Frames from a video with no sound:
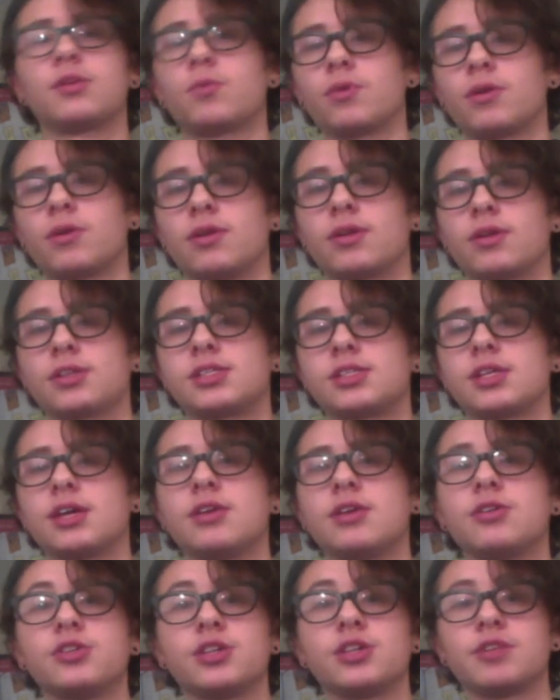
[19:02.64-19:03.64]
world. It's the
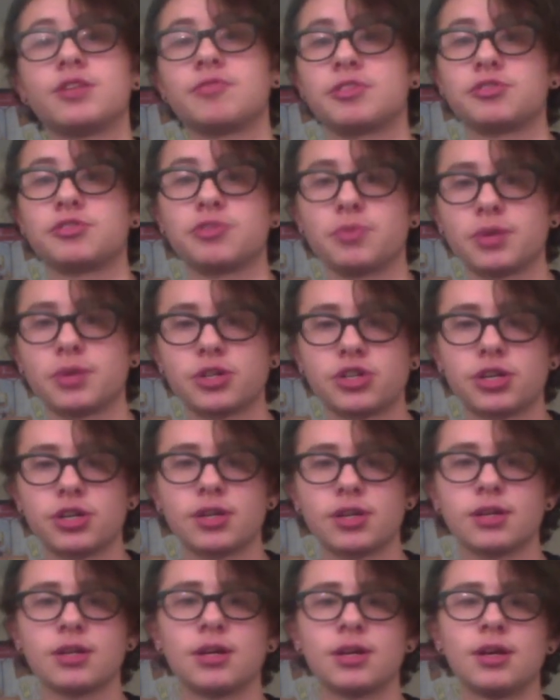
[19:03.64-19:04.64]
energy of
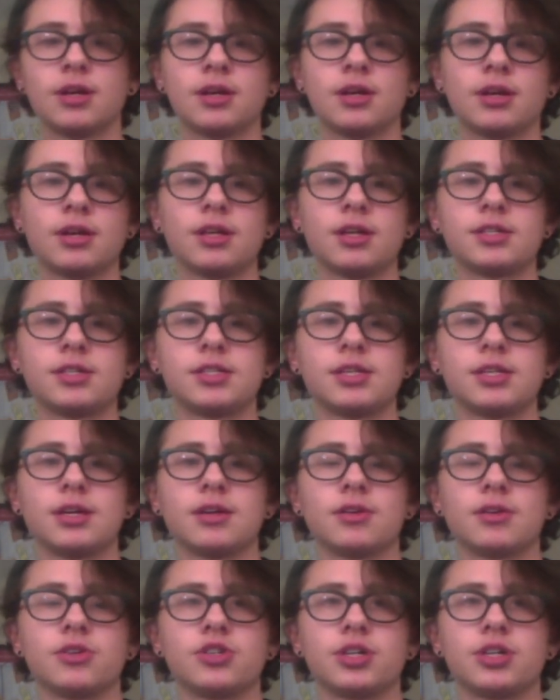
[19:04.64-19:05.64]
intuition. It's the
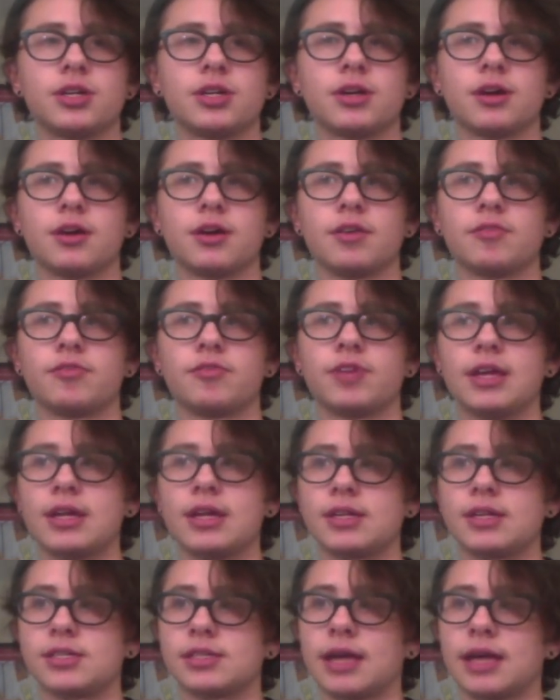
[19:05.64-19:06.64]
energy of
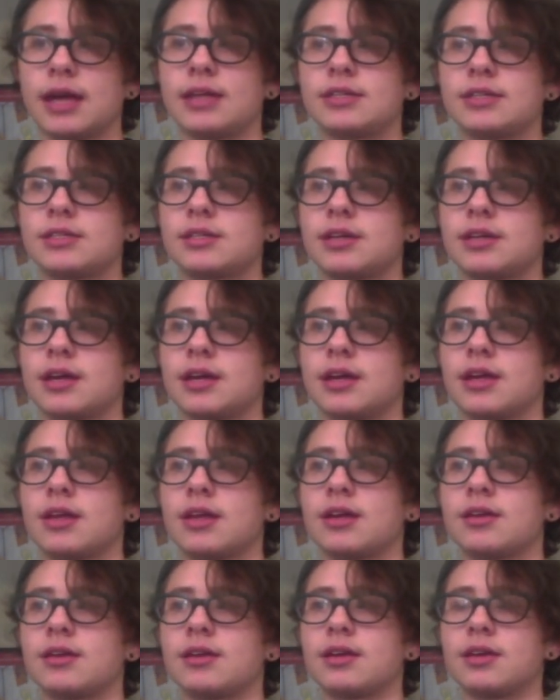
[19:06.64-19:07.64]
insight
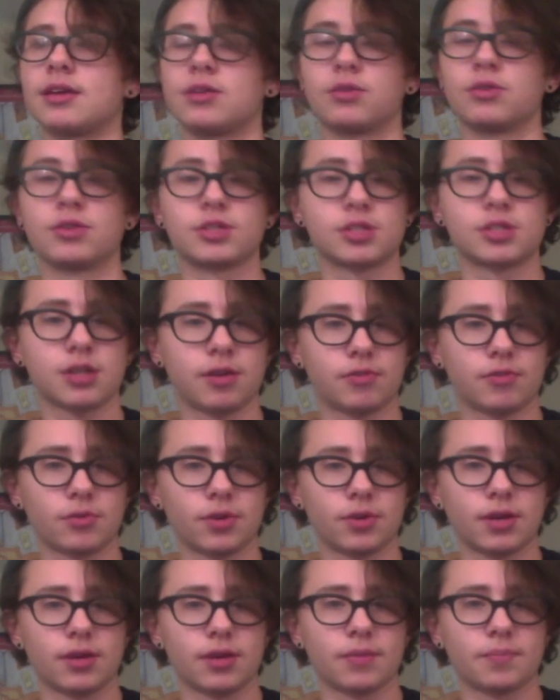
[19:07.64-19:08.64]
and inner
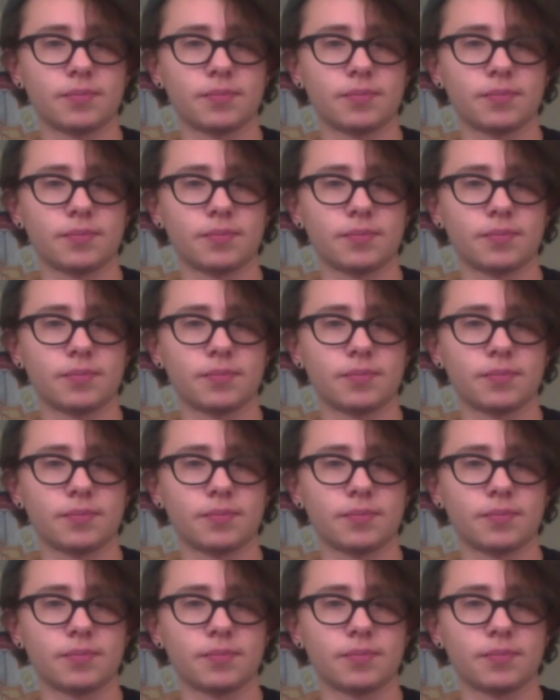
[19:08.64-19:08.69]
discovery.